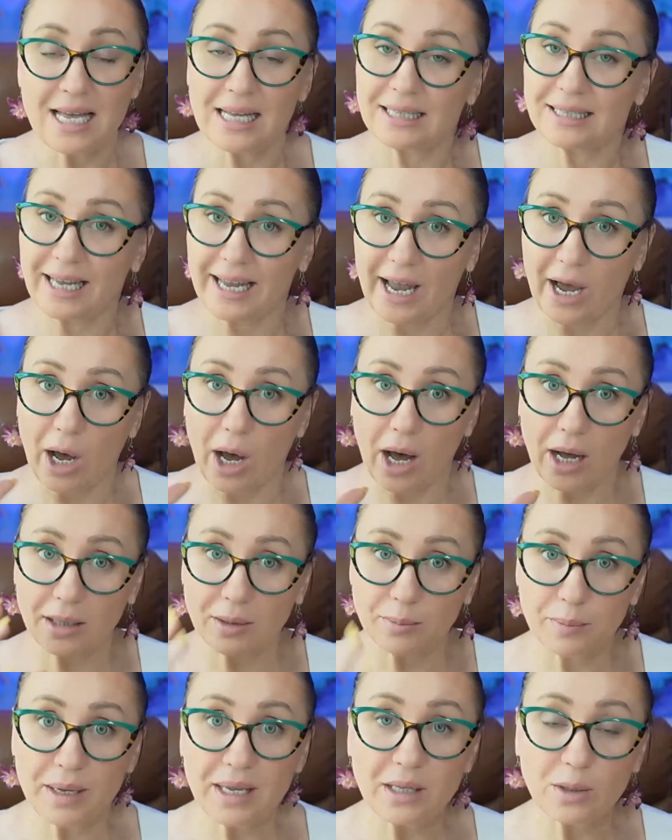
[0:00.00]
they are
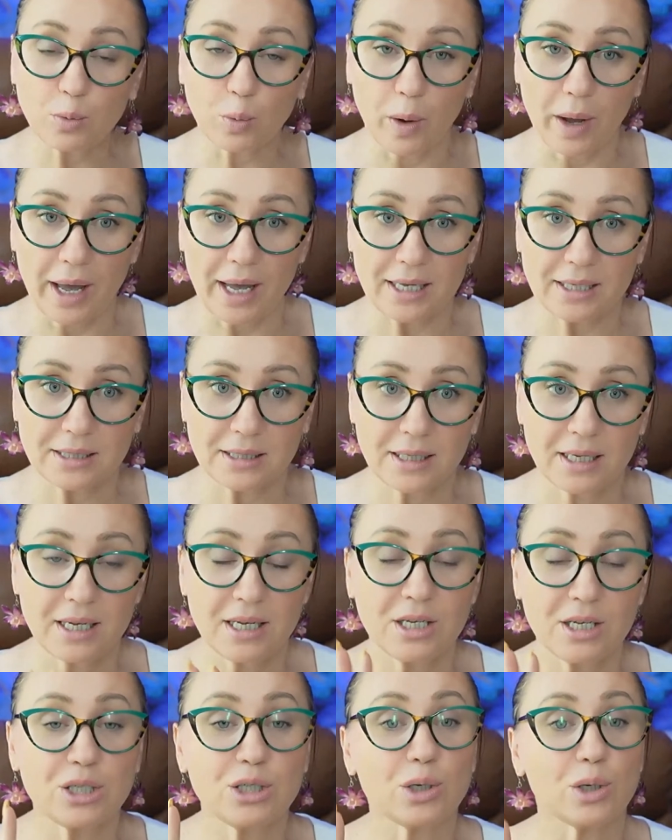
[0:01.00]
on Midwest,
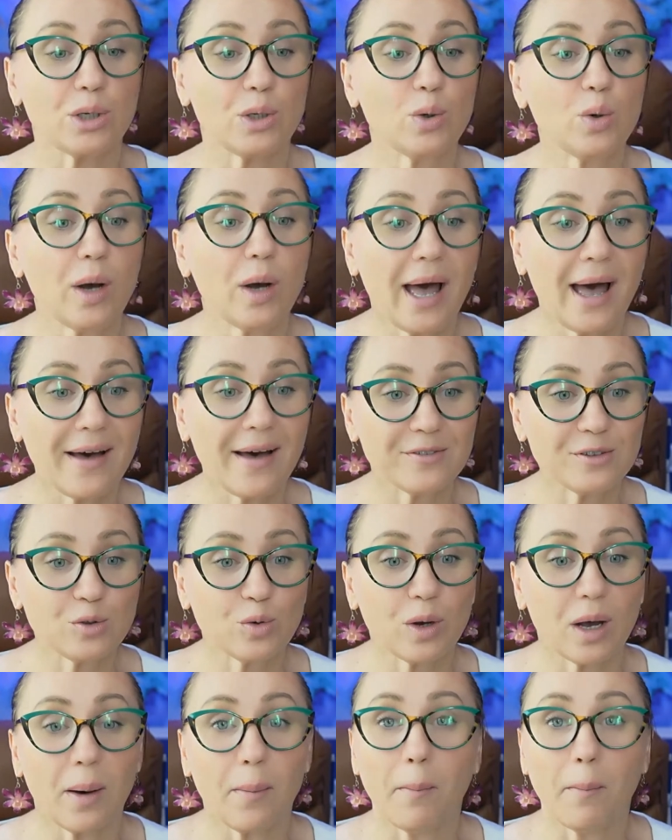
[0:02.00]
so you have to
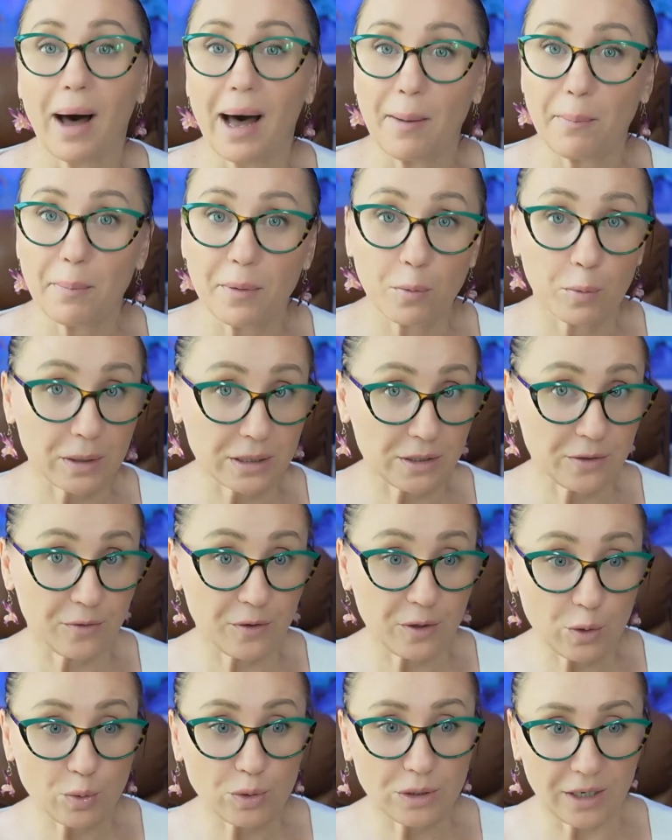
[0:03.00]
come up with
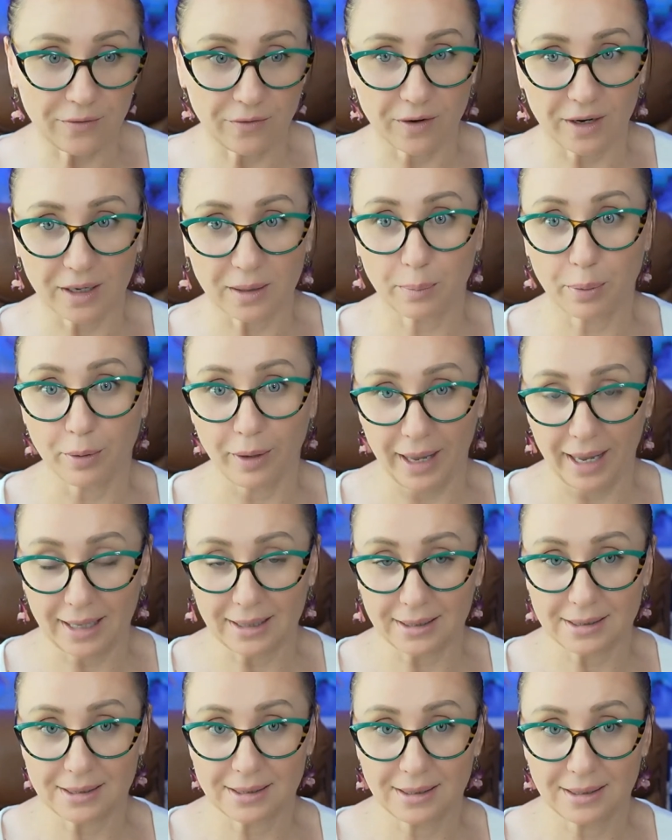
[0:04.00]
few different plans.